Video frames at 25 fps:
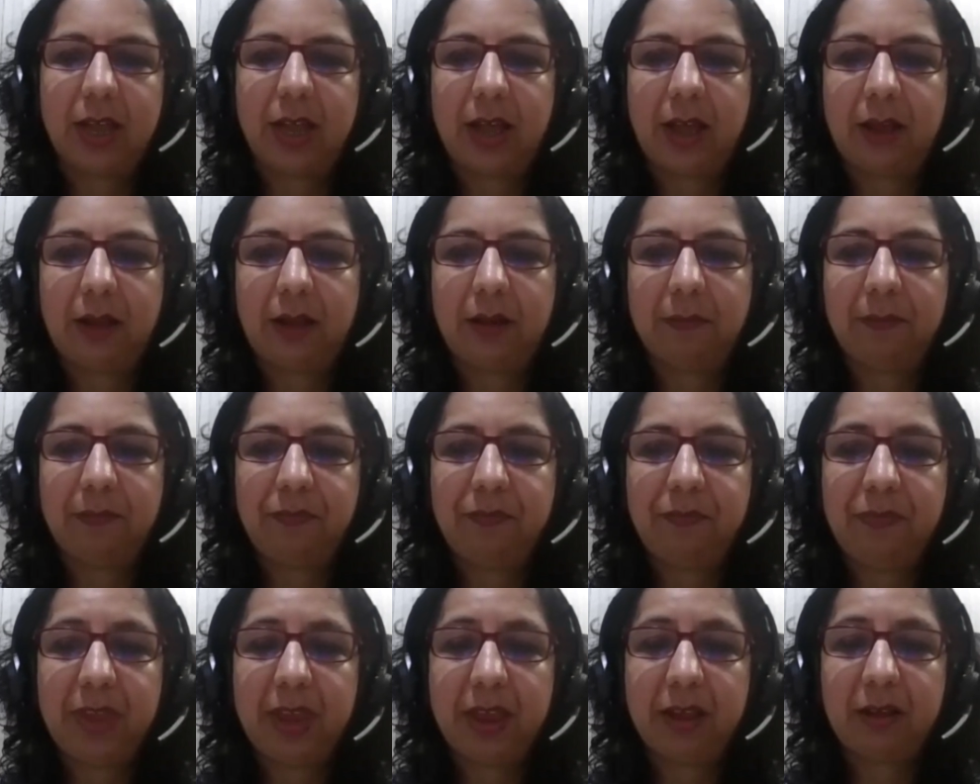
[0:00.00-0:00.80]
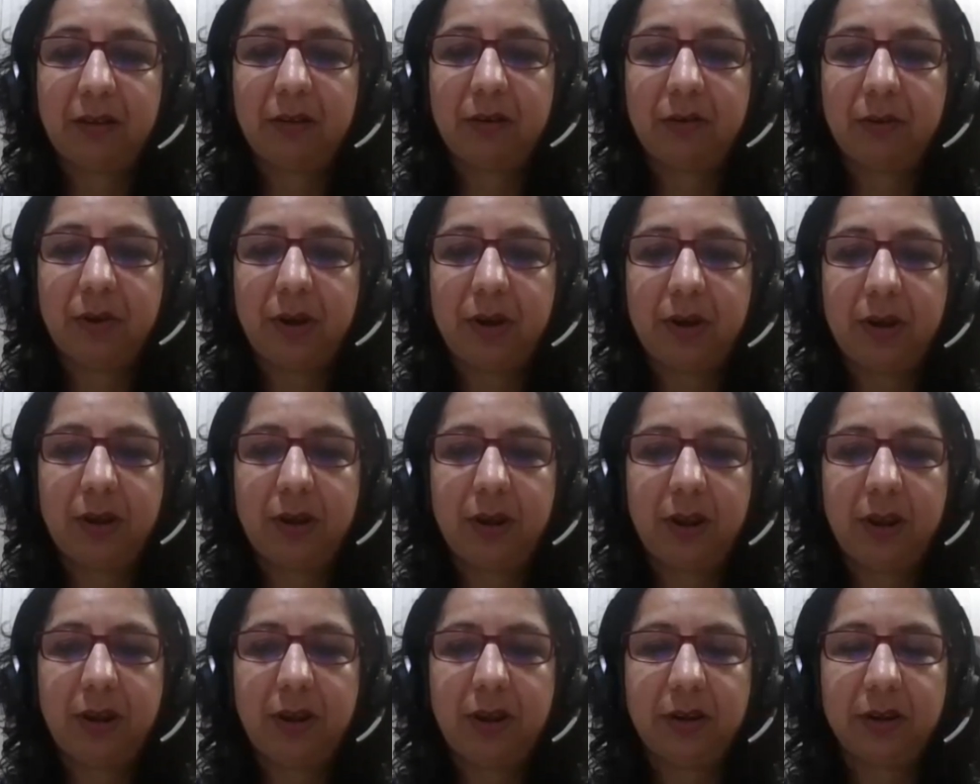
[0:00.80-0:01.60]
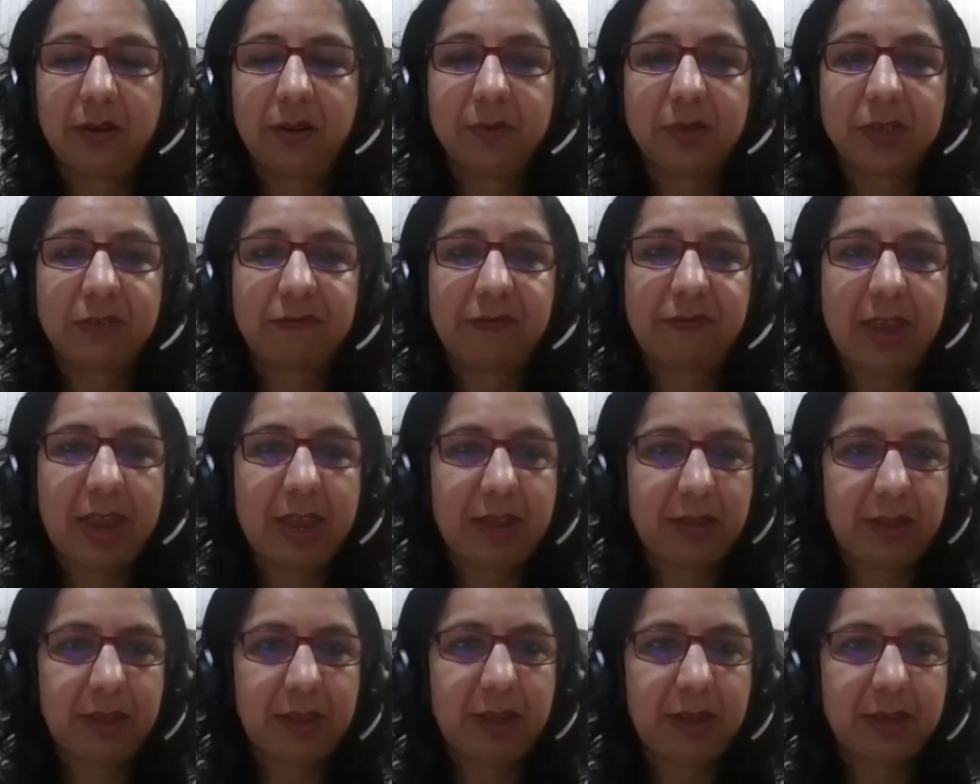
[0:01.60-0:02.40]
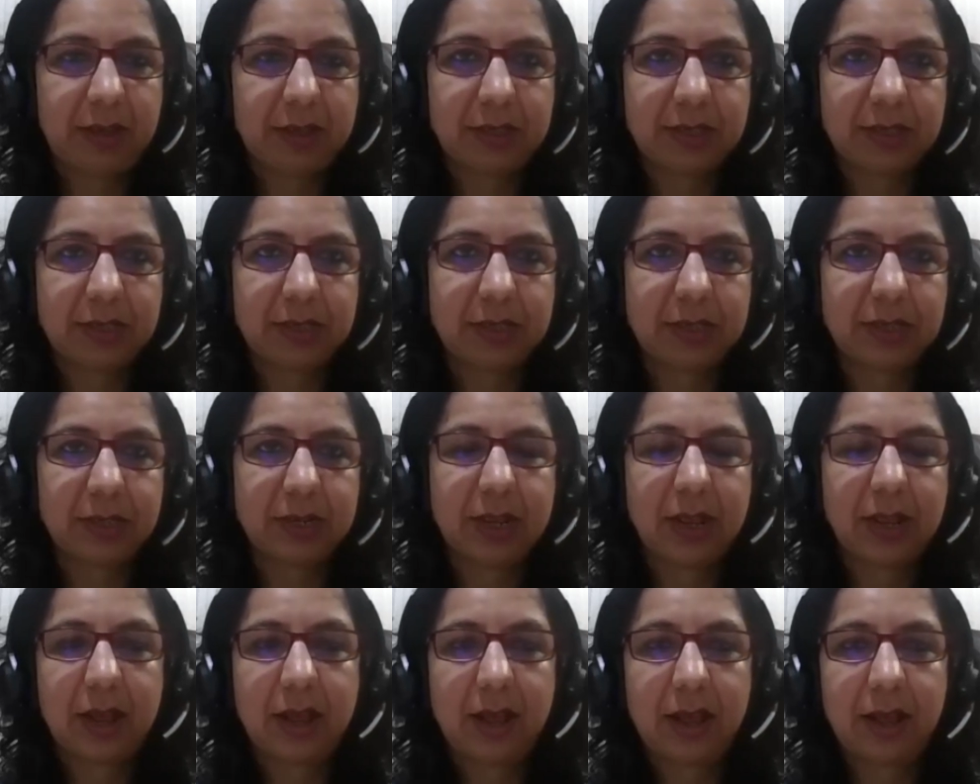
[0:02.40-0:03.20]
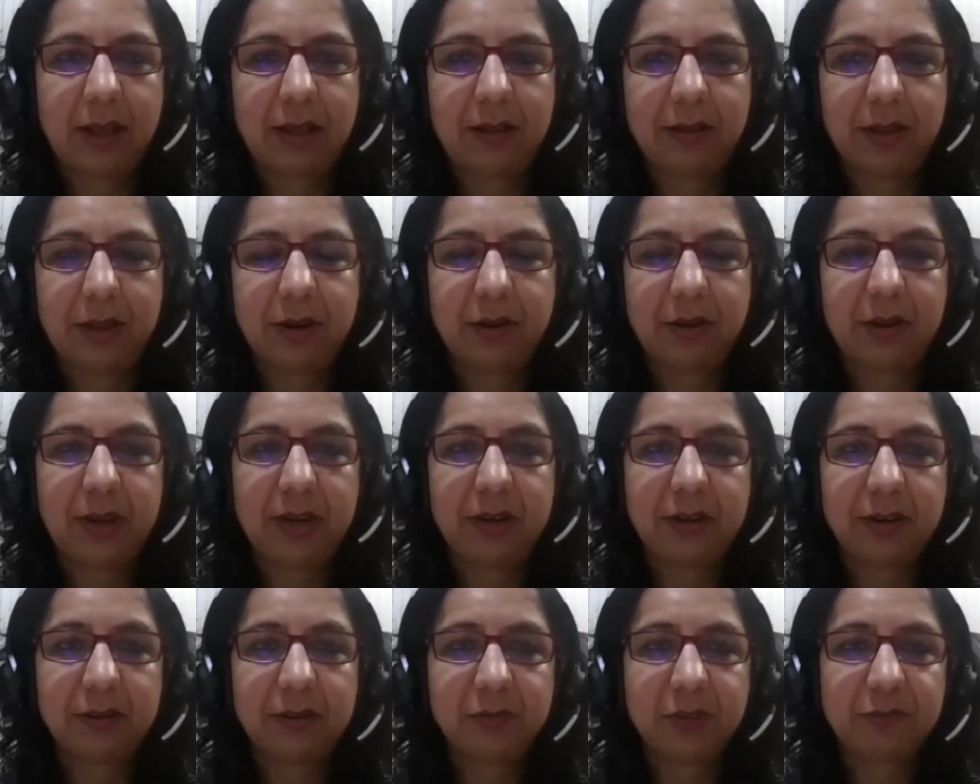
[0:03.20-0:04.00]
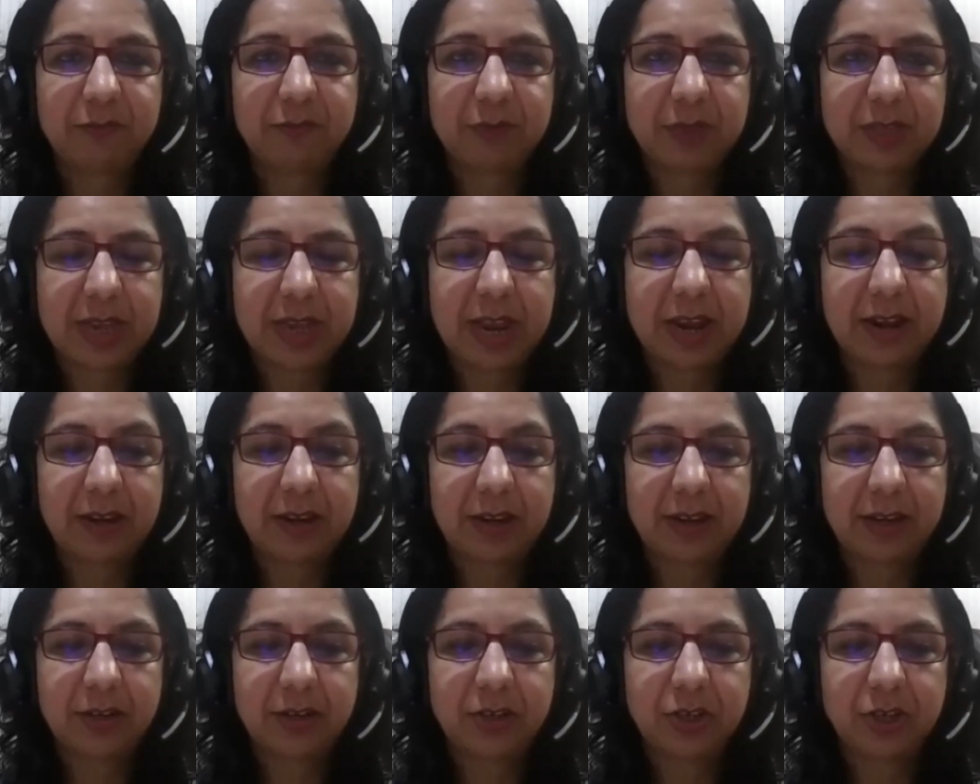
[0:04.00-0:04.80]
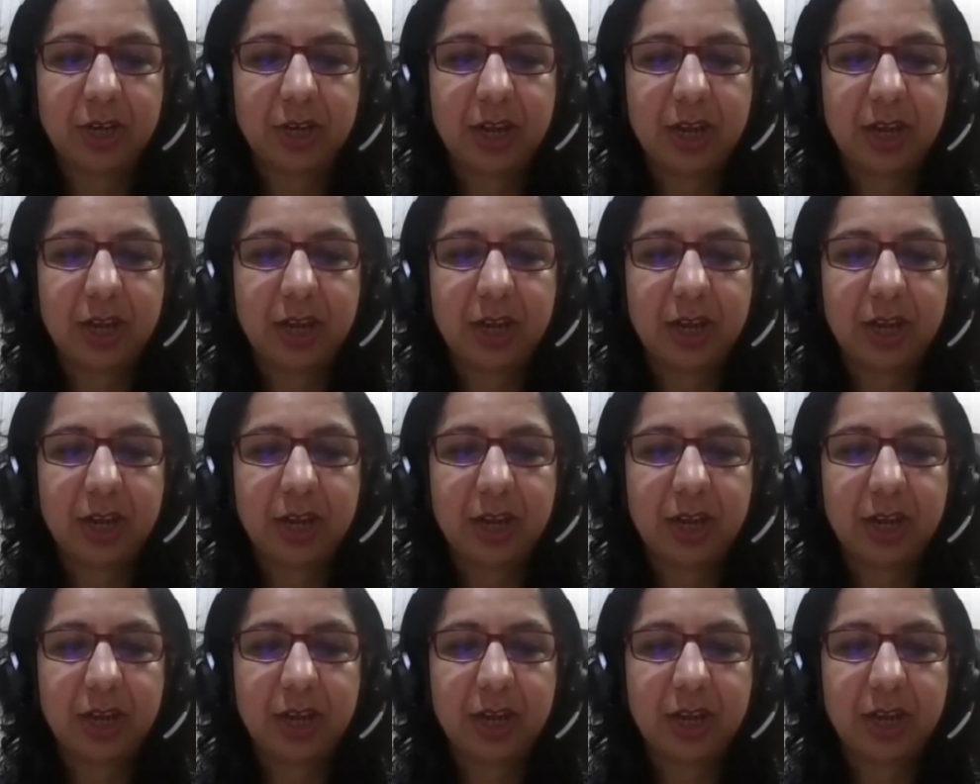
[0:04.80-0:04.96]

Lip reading: They are good in terms of ethics, in terms of percentage.